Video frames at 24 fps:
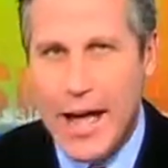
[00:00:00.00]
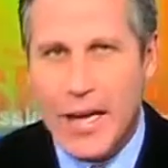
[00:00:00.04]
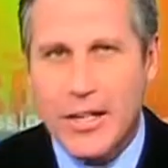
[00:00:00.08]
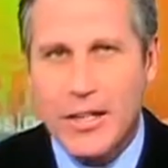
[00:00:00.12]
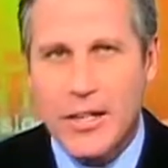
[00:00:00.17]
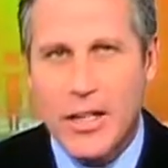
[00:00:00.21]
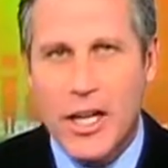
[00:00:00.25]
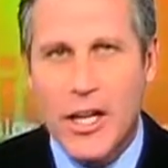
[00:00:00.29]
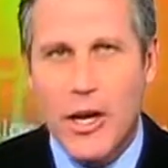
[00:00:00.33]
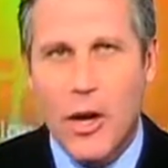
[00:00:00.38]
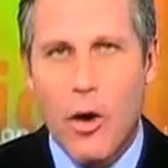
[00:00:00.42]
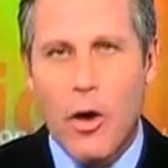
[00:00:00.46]

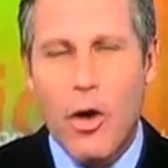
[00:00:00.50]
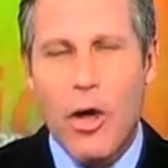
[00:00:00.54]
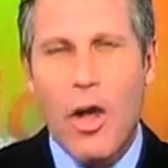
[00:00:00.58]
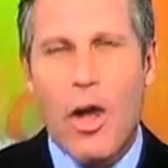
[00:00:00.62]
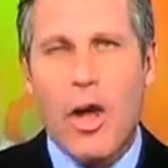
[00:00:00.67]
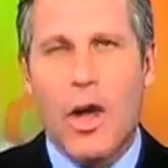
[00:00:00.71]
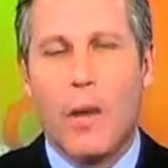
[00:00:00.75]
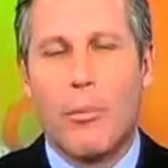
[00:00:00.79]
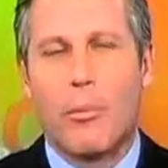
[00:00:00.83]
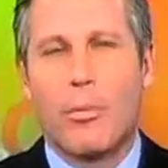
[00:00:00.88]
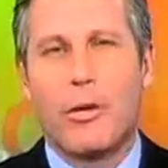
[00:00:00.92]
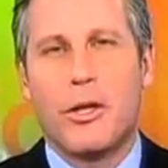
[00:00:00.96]
Agatino,
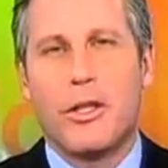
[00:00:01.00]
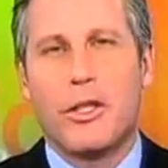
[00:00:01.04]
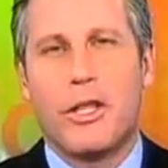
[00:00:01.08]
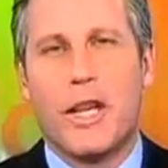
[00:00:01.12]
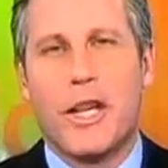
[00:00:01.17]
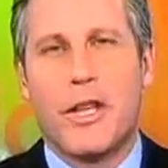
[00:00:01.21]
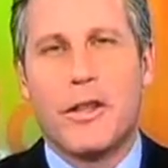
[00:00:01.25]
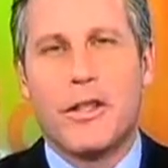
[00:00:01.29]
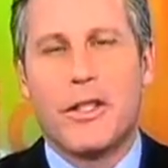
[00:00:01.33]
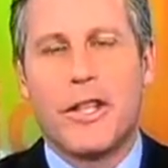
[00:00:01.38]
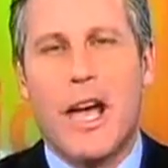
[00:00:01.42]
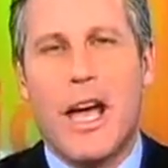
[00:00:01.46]

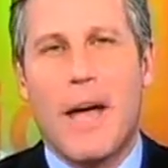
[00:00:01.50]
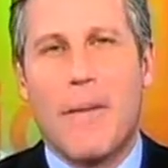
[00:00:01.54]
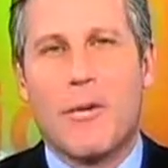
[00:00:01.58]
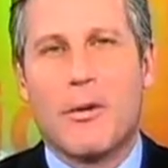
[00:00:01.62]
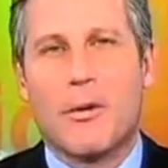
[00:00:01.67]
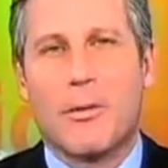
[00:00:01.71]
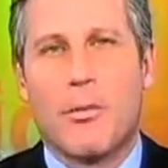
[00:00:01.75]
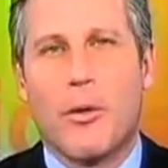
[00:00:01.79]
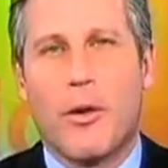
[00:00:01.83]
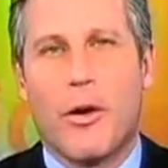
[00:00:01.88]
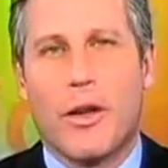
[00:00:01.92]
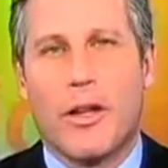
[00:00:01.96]
appreciate your time
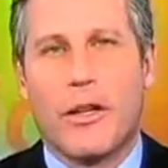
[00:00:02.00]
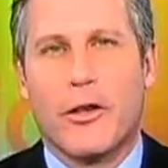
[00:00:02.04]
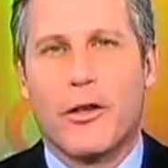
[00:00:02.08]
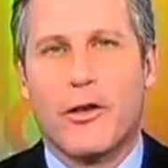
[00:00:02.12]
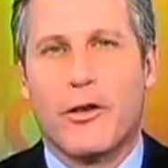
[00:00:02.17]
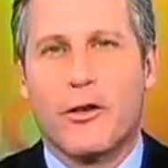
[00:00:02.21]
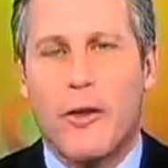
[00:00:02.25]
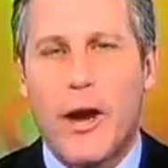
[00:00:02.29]
this morning.